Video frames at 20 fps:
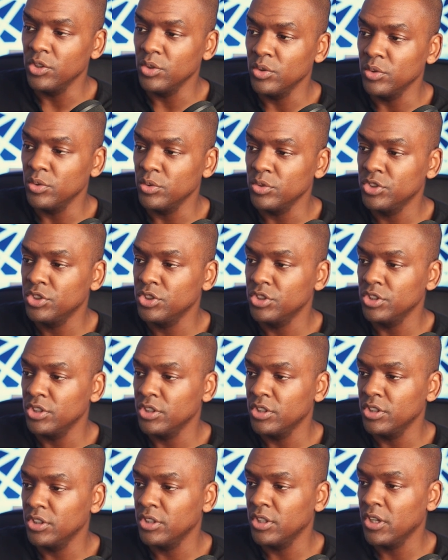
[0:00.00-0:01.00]
you
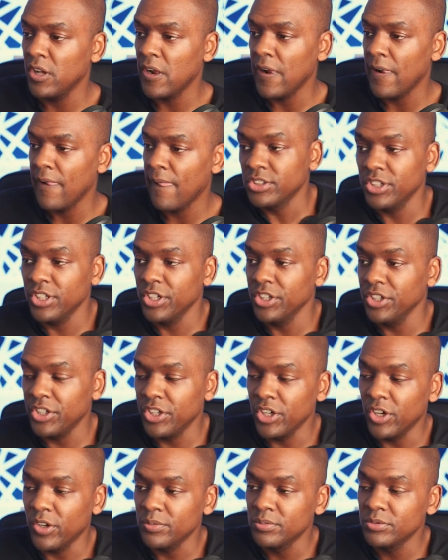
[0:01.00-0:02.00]
should. So there you
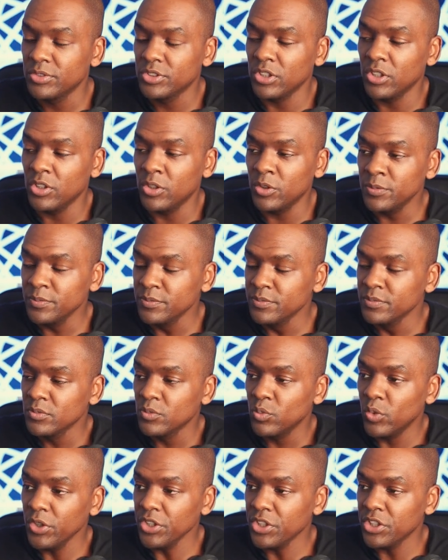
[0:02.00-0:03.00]
go. So
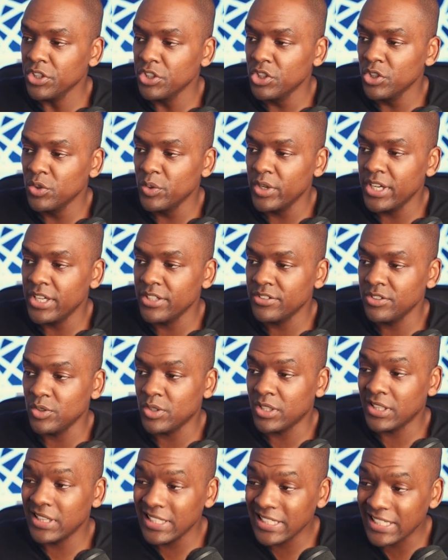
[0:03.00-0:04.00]
what you can do is you
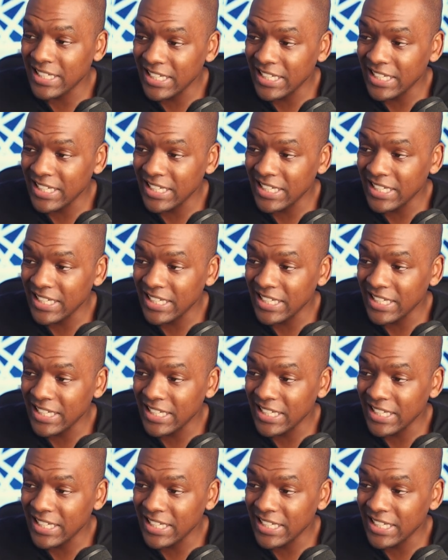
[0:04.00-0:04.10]
click